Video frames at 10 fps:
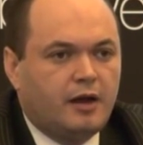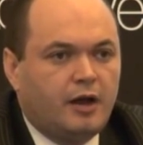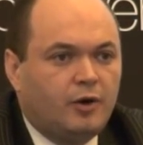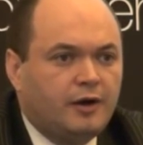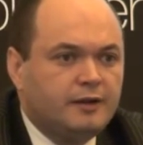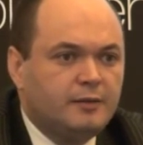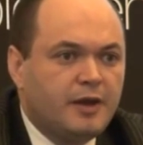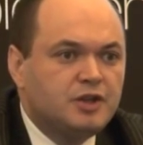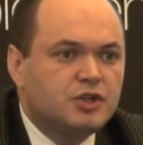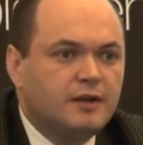I already
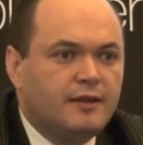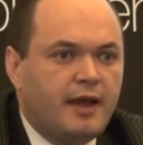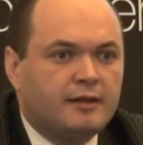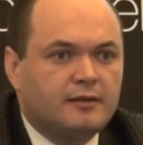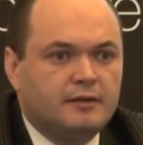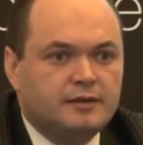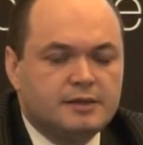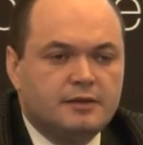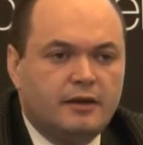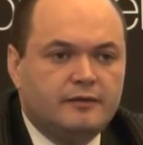mentioned that there is
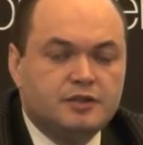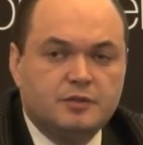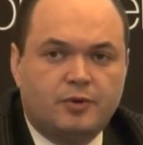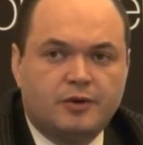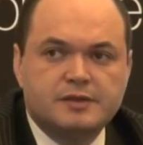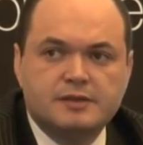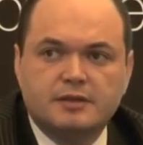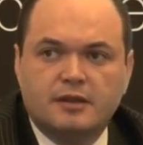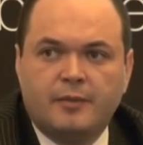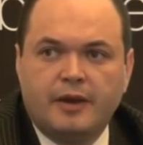a deleveraging process
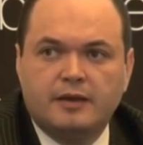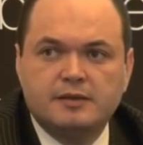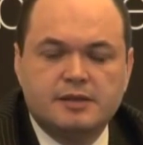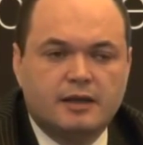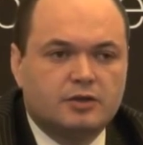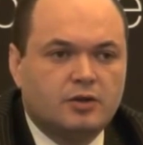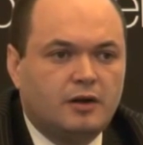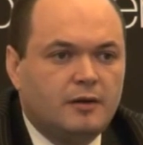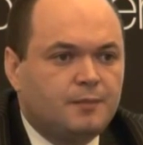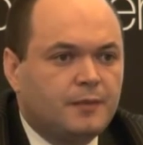in the banking sector.